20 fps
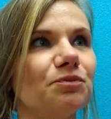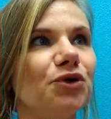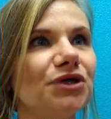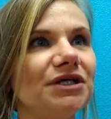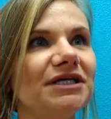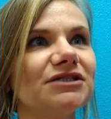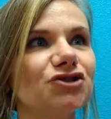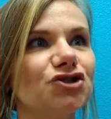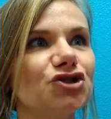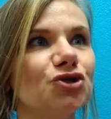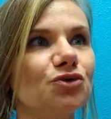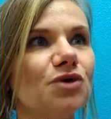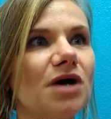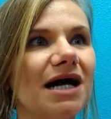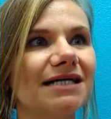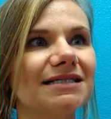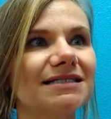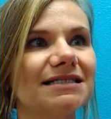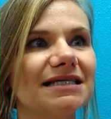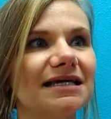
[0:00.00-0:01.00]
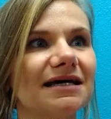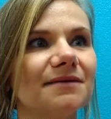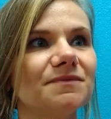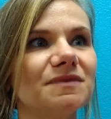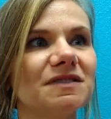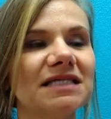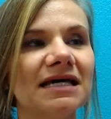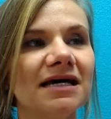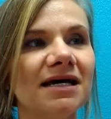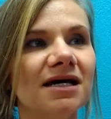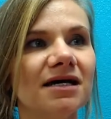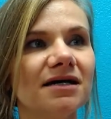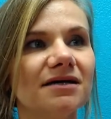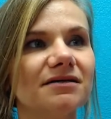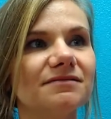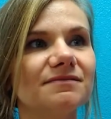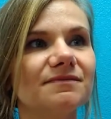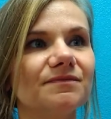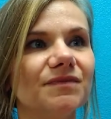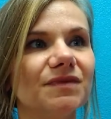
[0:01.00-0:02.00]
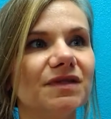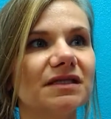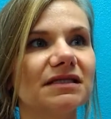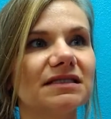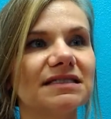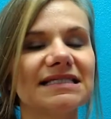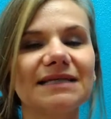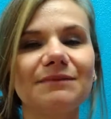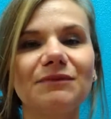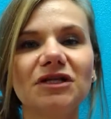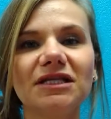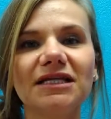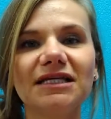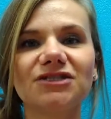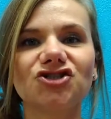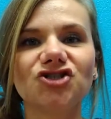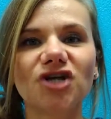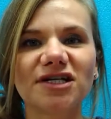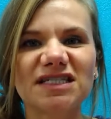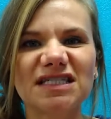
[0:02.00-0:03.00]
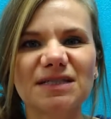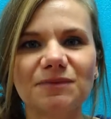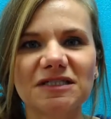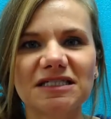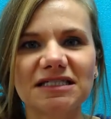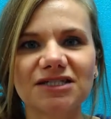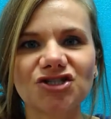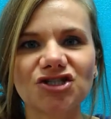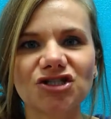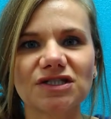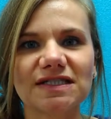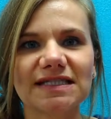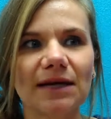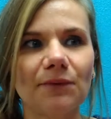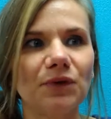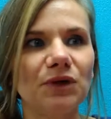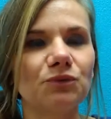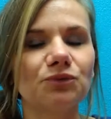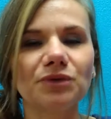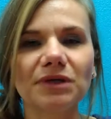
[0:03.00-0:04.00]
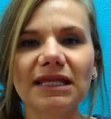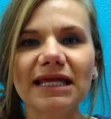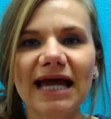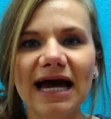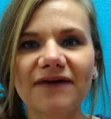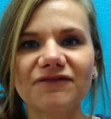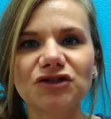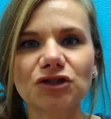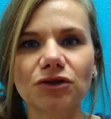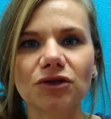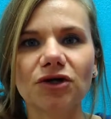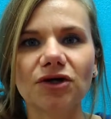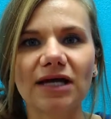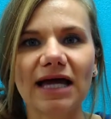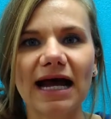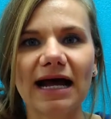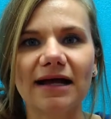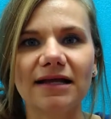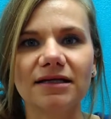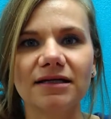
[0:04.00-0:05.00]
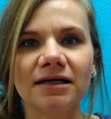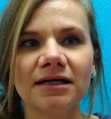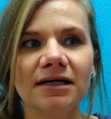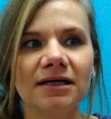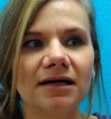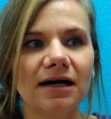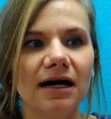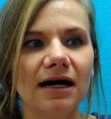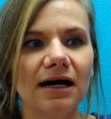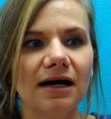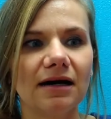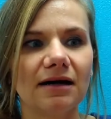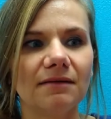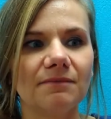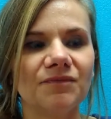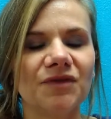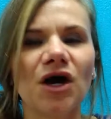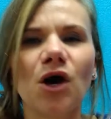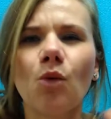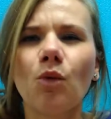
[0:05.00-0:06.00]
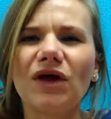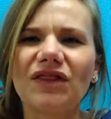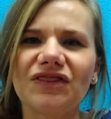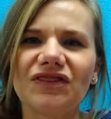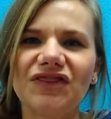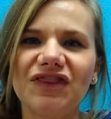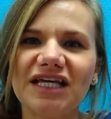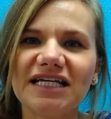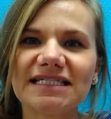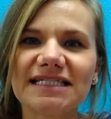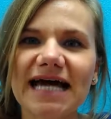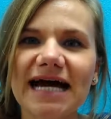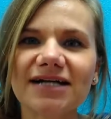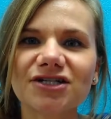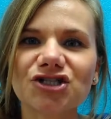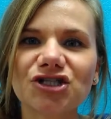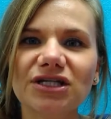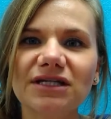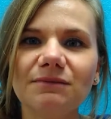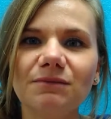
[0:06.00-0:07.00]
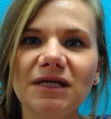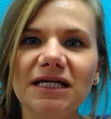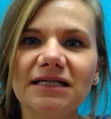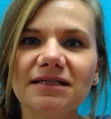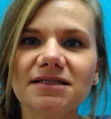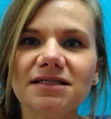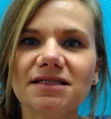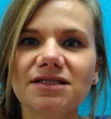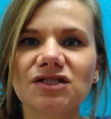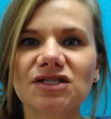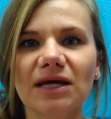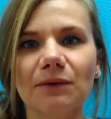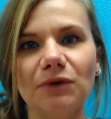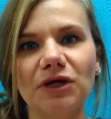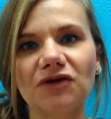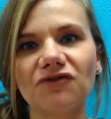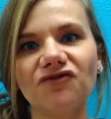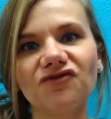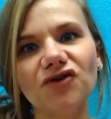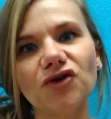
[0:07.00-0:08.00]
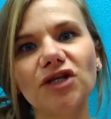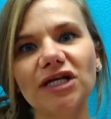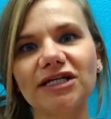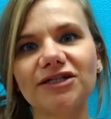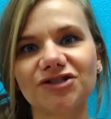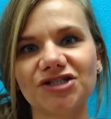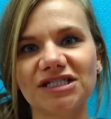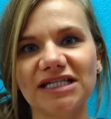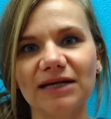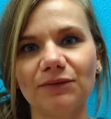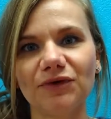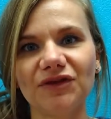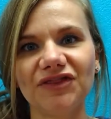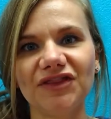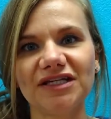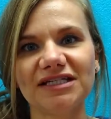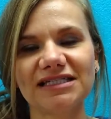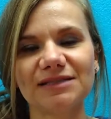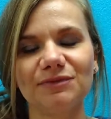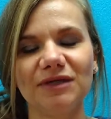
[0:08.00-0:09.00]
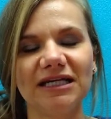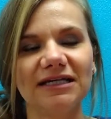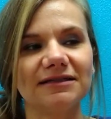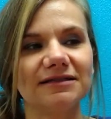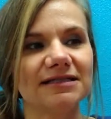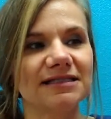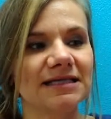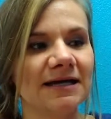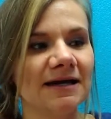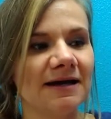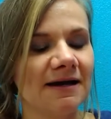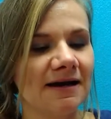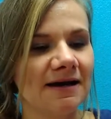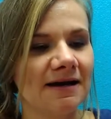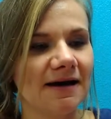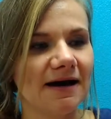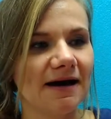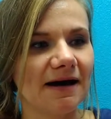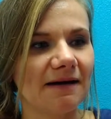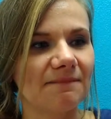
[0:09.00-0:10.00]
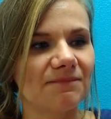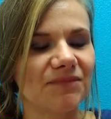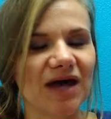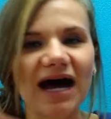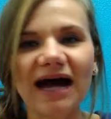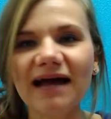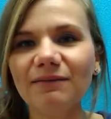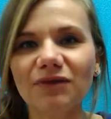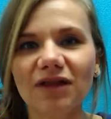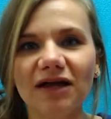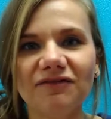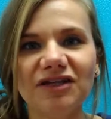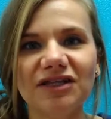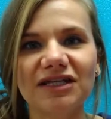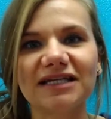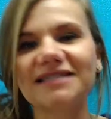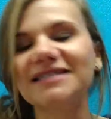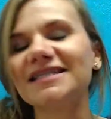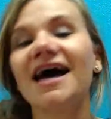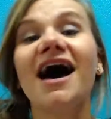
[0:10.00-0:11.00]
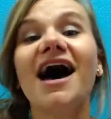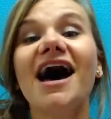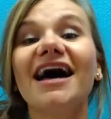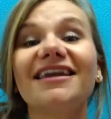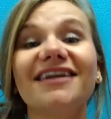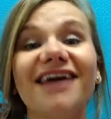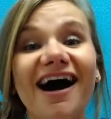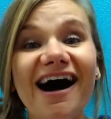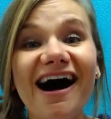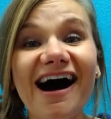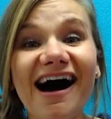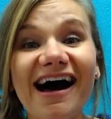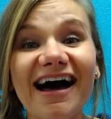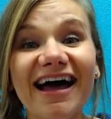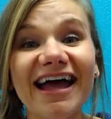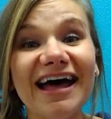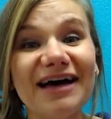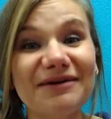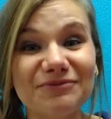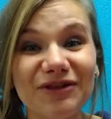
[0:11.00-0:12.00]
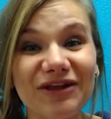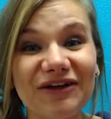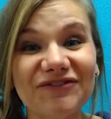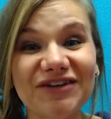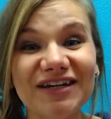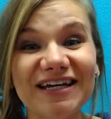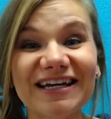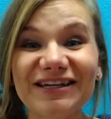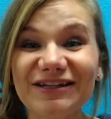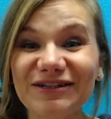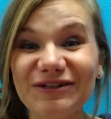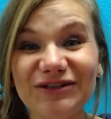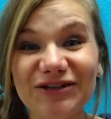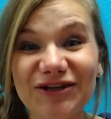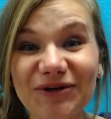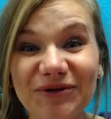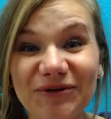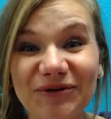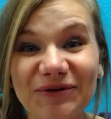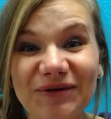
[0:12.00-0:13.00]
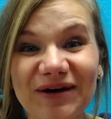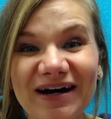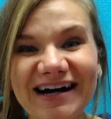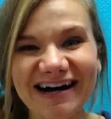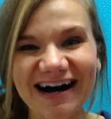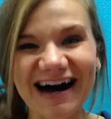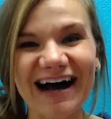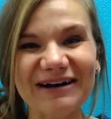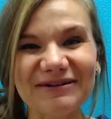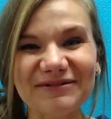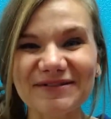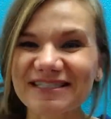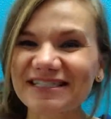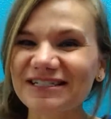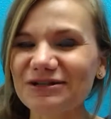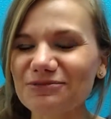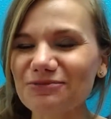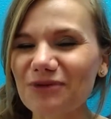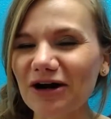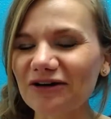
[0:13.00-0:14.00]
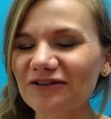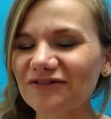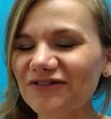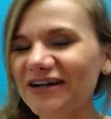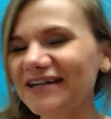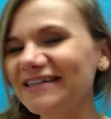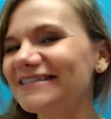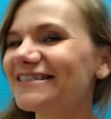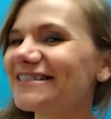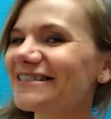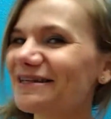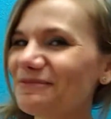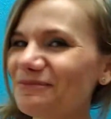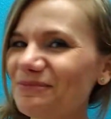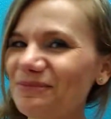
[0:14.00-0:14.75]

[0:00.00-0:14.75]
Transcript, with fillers: putting two concepts seemingly in juxtapositions that we really have to look at um, what this actually means so that we can fully understand what this means. Um, I am loving this, and I am loving you. I will see you tomorrow, friends.